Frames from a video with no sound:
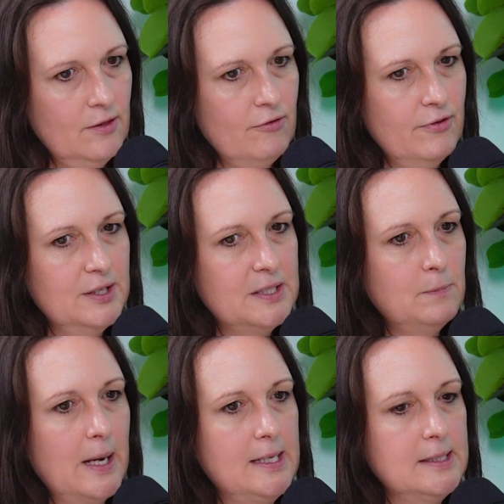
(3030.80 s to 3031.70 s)
the
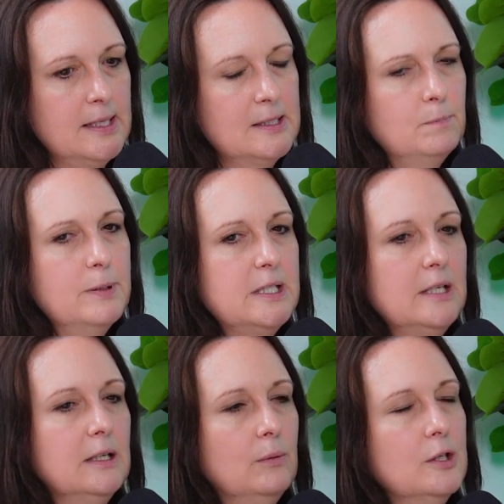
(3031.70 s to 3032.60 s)
space, as
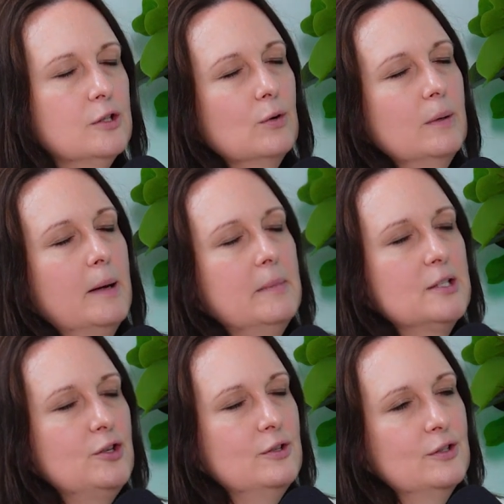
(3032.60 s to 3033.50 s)
particularly when you're talking about
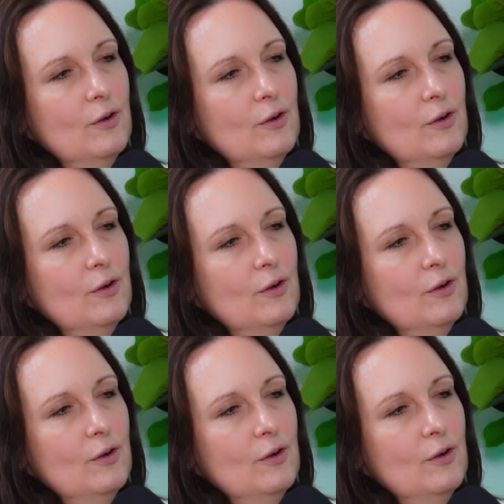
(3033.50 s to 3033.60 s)
mixed use